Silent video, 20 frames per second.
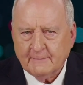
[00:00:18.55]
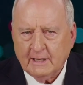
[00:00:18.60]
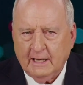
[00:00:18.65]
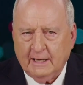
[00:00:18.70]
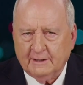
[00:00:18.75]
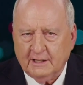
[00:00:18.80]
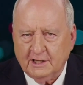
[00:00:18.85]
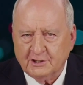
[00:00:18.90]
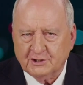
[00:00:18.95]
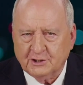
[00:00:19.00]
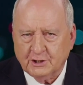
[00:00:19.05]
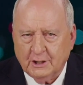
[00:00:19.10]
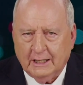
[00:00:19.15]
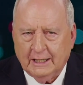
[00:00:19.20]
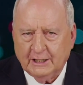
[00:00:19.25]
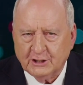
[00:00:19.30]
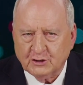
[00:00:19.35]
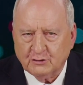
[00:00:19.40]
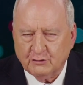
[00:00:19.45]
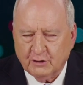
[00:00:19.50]
And as
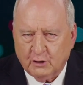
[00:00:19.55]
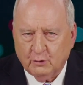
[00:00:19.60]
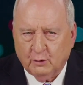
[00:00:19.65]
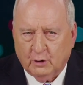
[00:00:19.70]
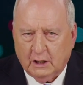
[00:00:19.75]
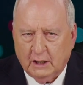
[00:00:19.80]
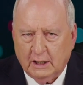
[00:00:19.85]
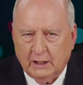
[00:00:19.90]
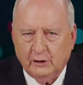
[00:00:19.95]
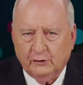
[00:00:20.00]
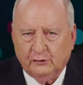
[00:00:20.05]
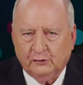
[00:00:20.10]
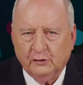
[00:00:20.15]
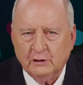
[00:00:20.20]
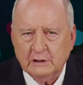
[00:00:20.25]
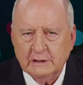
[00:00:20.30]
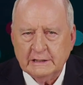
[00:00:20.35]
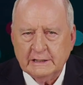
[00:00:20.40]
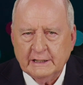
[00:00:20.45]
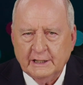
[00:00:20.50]
science requires,
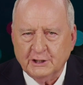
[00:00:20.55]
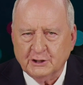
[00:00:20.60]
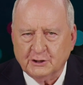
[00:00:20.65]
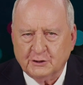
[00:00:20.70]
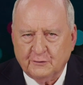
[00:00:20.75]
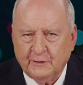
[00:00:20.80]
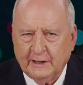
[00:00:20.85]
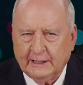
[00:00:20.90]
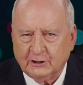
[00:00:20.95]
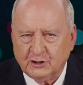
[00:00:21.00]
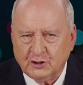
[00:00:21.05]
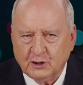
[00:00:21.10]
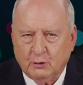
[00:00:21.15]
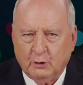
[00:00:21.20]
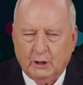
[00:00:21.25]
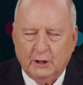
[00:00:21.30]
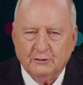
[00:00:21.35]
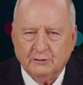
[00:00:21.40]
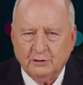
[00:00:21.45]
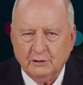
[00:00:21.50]
his facts,
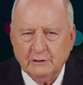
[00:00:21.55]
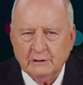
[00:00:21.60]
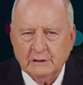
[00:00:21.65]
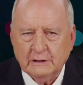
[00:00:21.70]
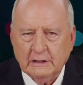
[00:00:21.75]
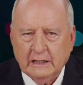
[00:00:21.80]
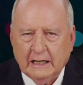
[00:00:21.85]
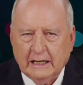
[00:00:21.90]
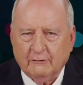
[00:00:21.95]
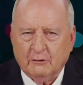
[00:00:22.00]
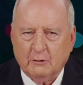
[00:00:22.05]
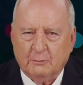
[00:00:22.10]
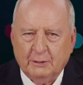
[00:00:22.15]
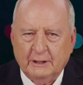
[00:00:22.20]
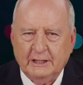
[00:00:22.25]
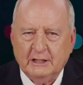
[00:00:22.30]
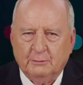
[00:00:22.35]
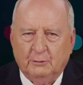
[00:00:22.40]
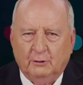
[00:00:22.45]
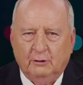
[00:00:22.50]
quote, are
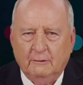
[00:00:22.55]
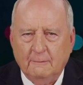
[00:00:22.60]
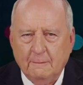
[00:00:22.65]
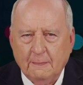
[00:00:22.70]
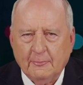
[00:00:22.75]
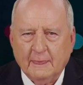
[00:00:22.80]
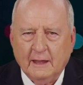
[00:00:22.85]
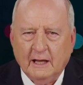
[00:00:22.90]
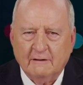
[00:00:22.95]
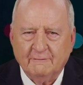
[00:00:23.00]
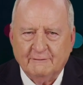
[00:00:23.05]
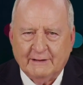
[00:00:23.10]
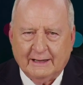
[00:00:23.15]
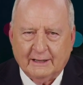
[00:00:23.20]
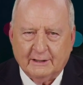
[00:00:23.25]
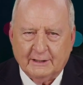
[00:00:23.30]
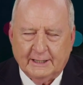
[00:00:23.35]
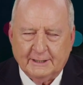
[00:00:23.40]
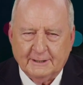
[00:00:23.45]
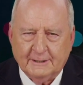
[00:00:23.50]
repeatable and
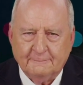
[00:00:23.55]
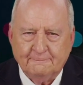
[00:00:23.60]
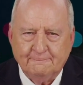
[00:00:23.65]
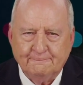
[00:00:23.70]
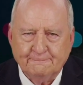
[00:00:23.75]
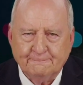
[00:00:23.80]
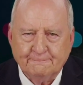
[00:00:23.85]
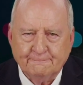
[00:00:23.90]
validated.